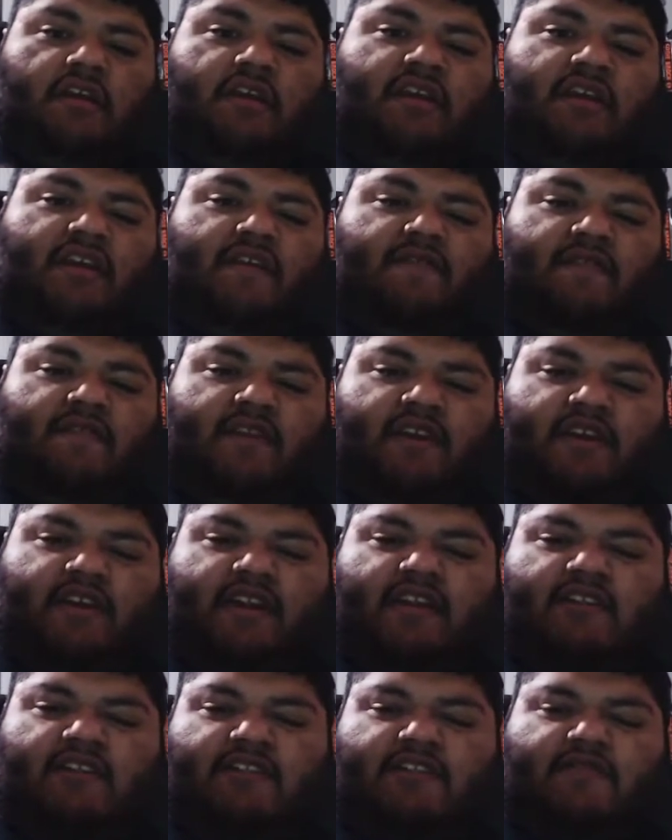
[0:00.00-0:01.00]
And
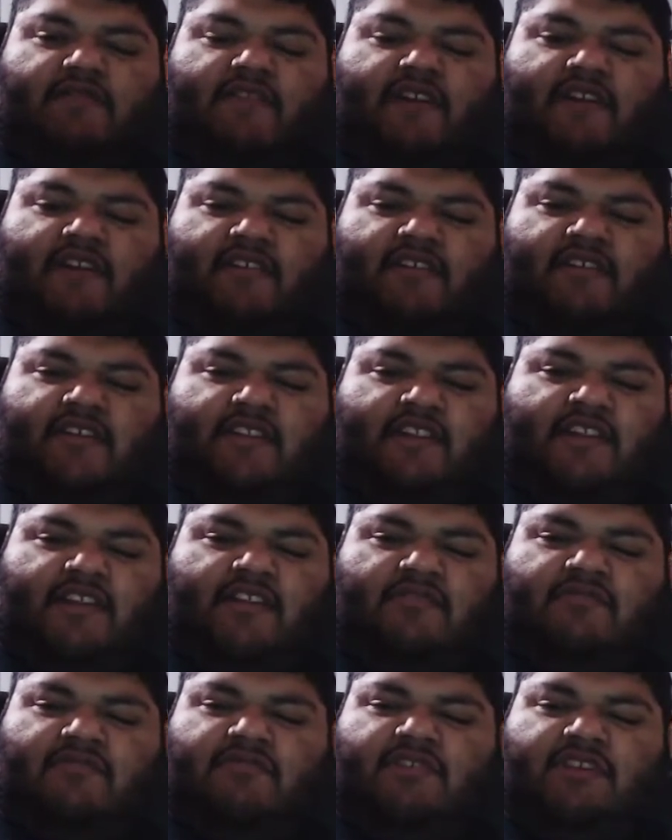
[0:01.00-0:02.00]
I looked around, and the
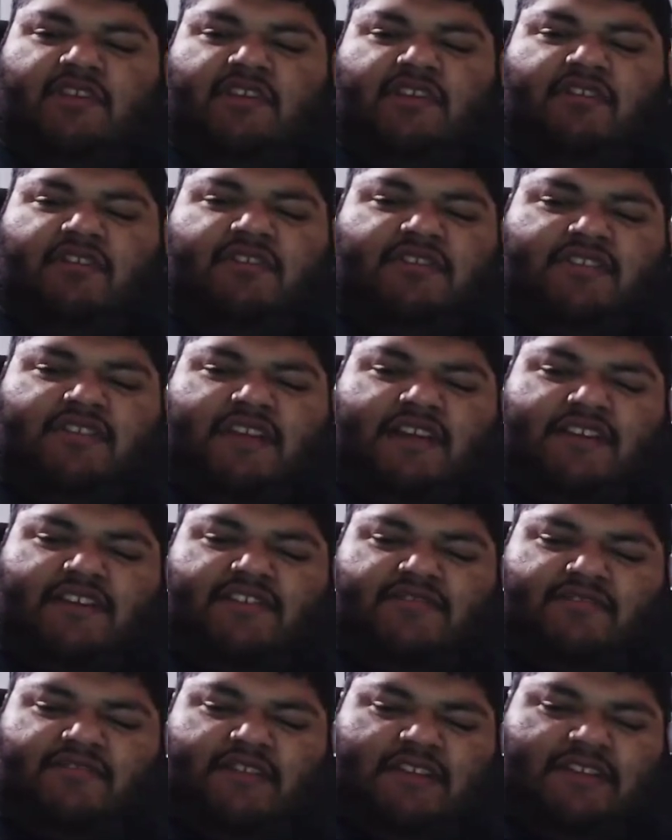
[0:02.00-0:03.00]
only other
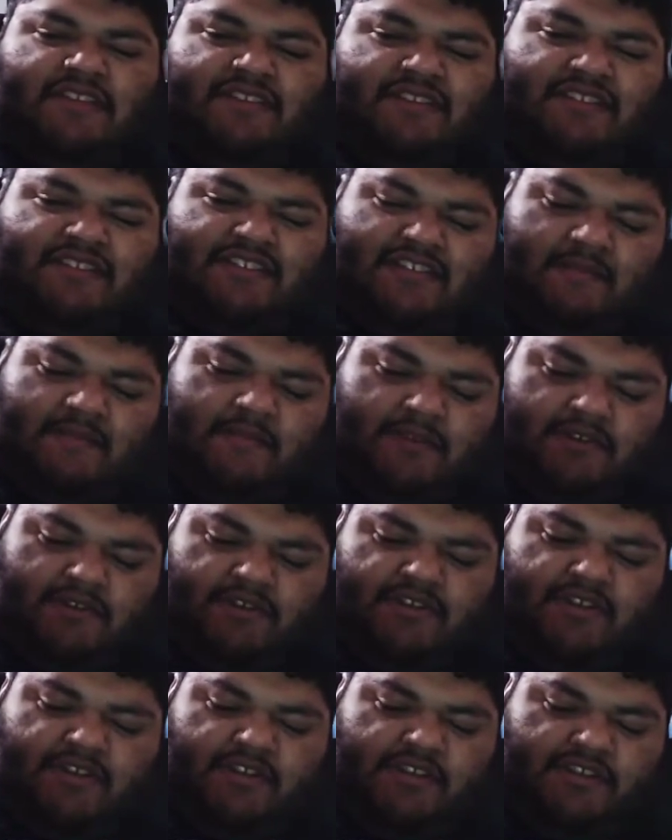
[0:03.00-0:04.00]
statue that's similar
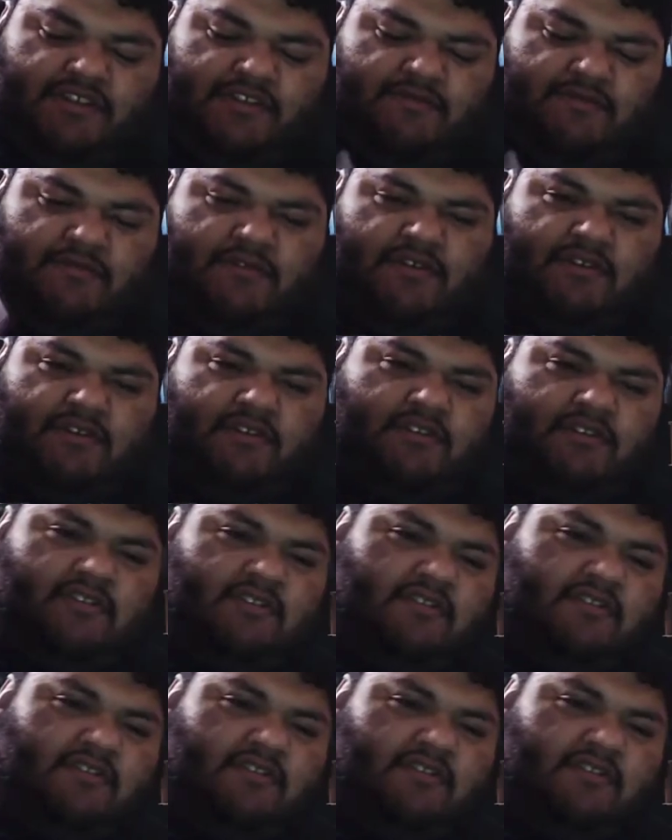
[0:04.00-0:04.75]
to this one